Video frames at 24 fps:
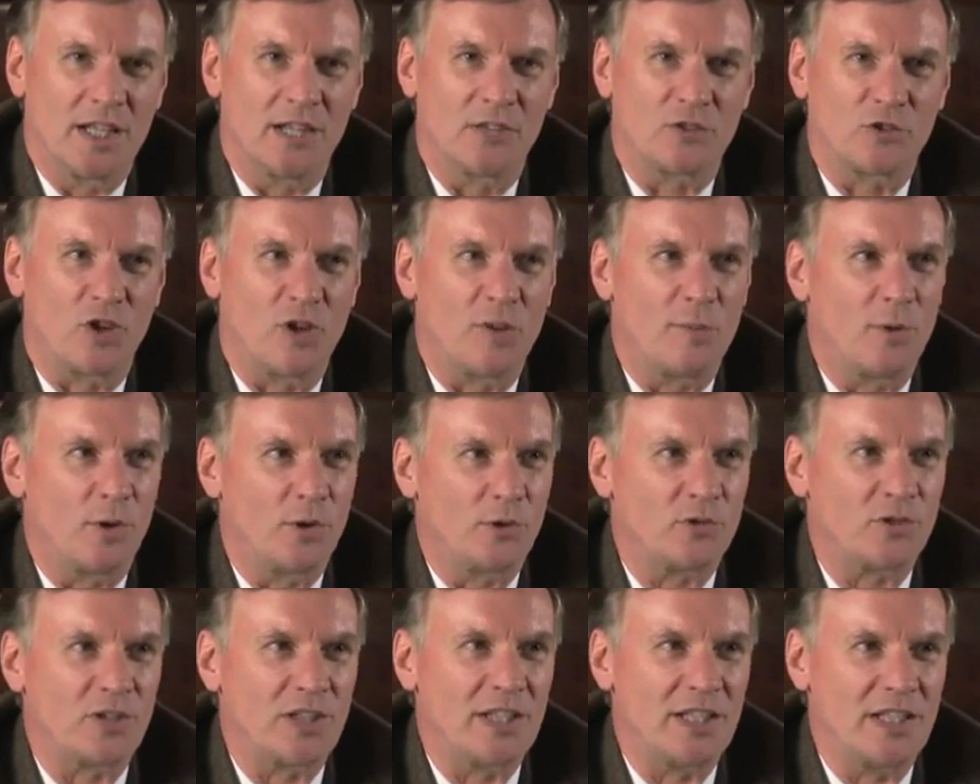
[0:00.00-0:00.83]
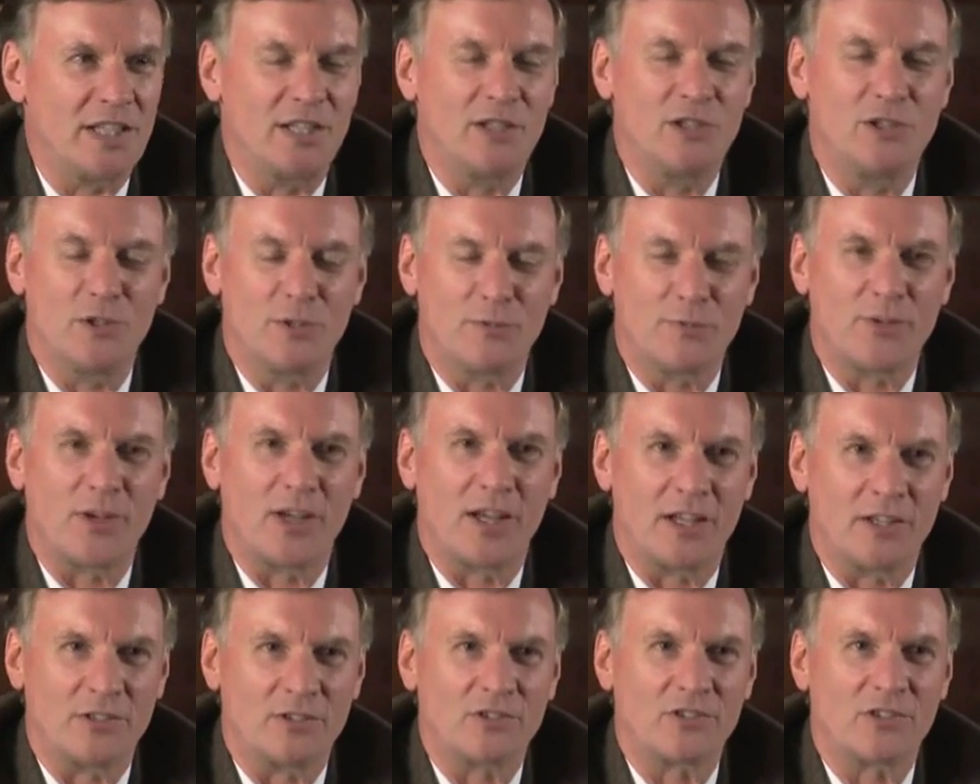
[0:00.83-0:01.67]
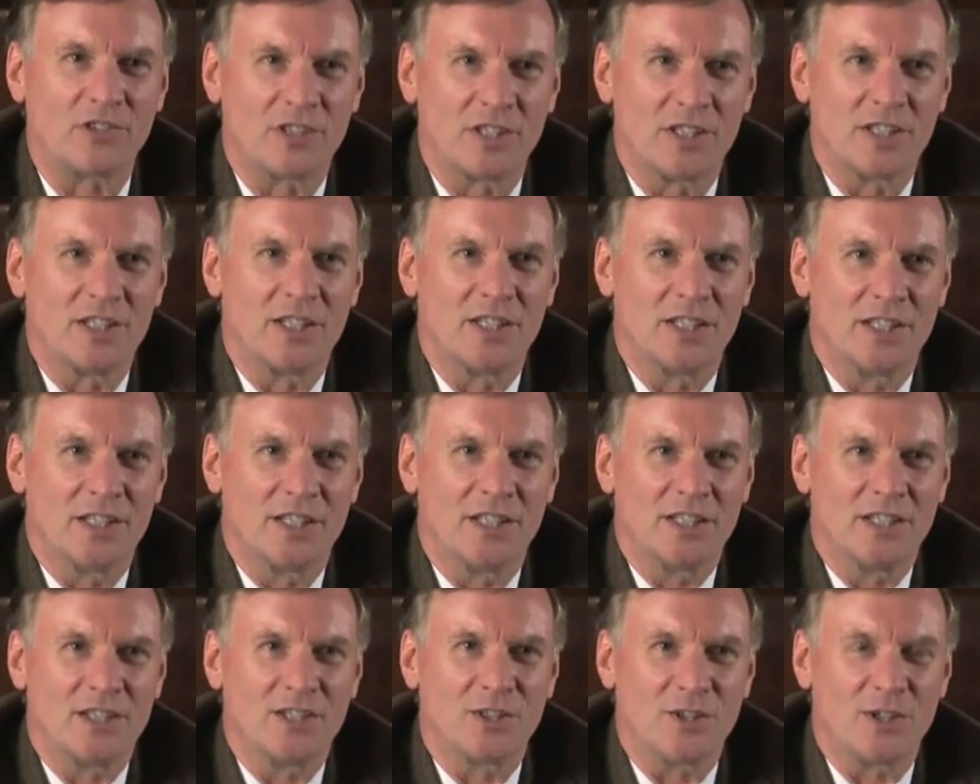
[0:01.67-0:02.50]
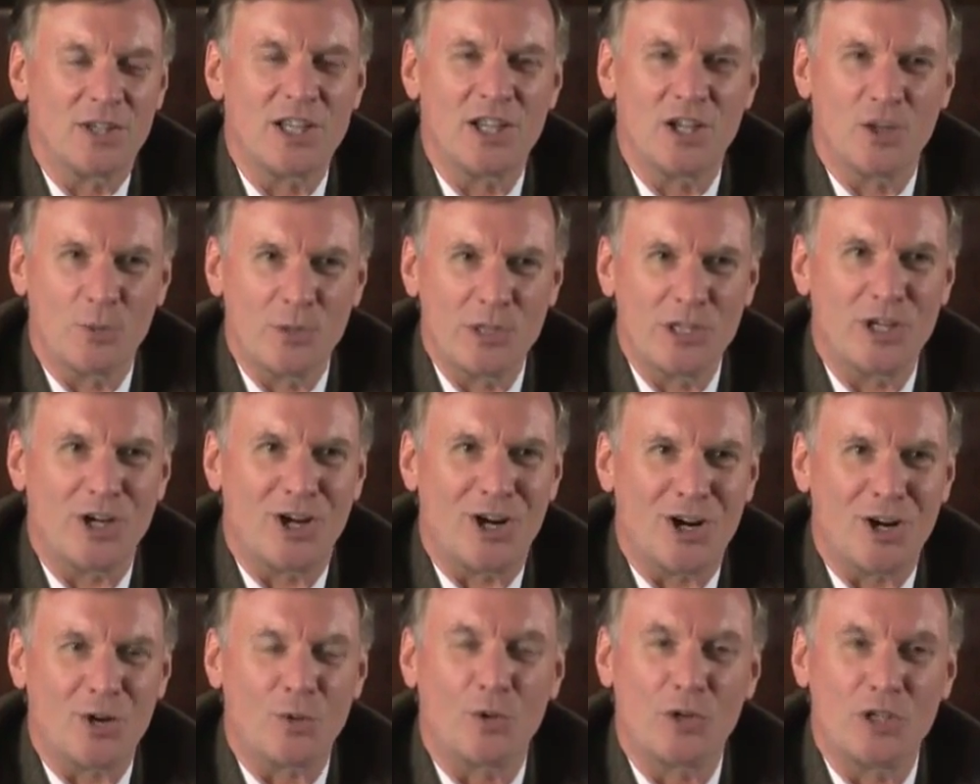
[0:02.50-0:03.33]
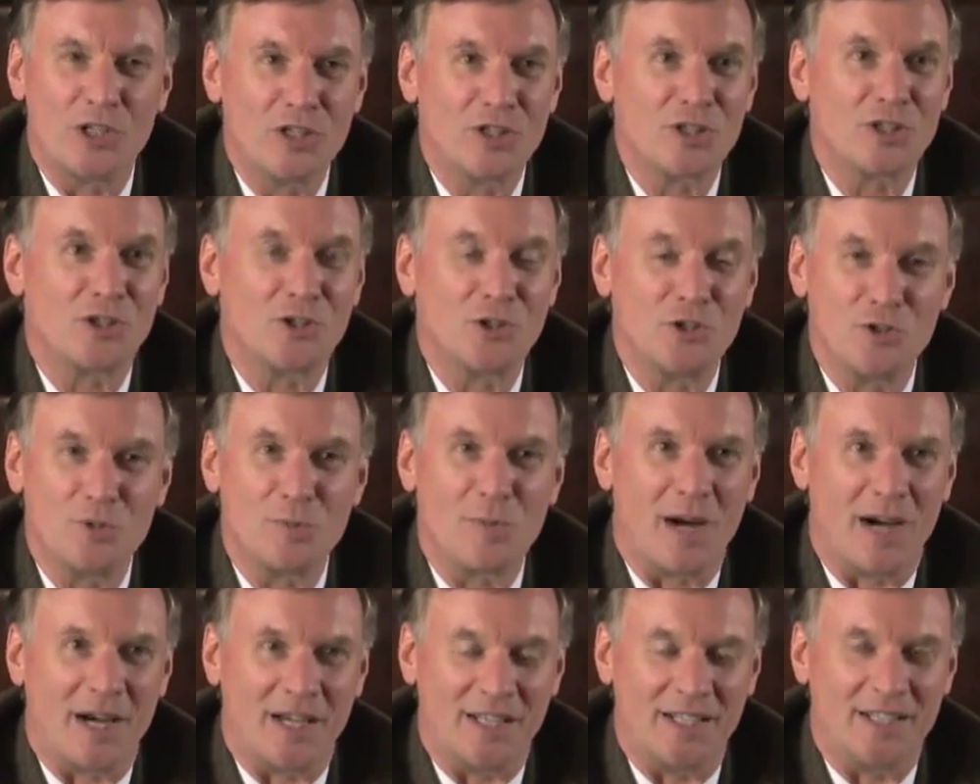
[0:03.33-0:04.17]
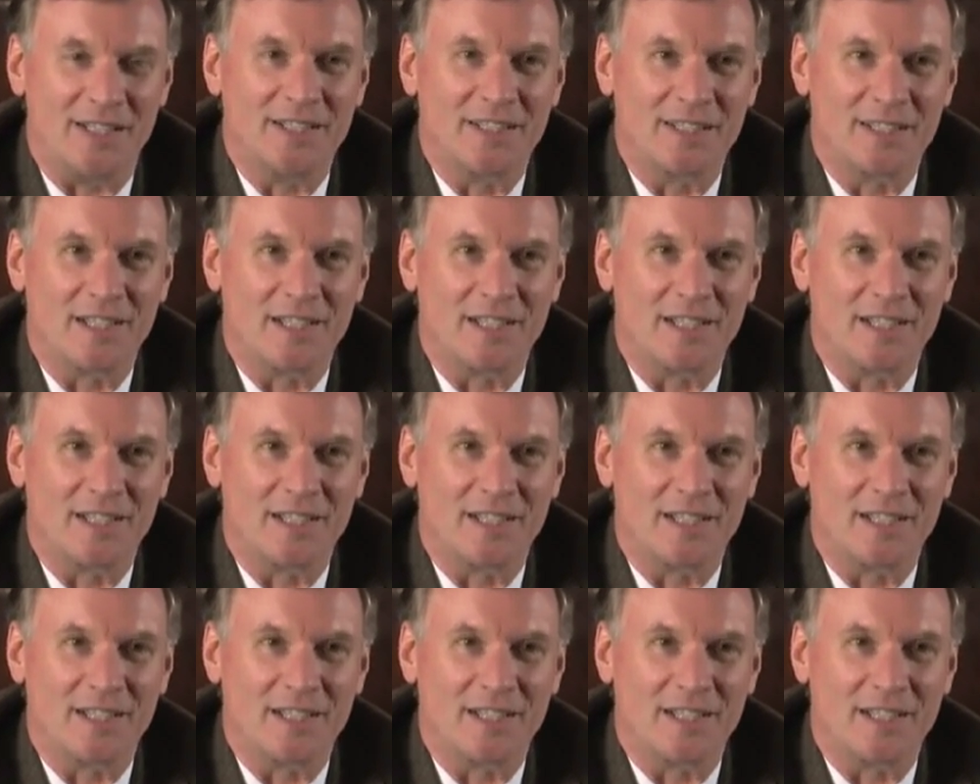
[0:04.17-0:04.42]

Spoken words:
It's almost an in-your-face, here we are, what are you going to do about it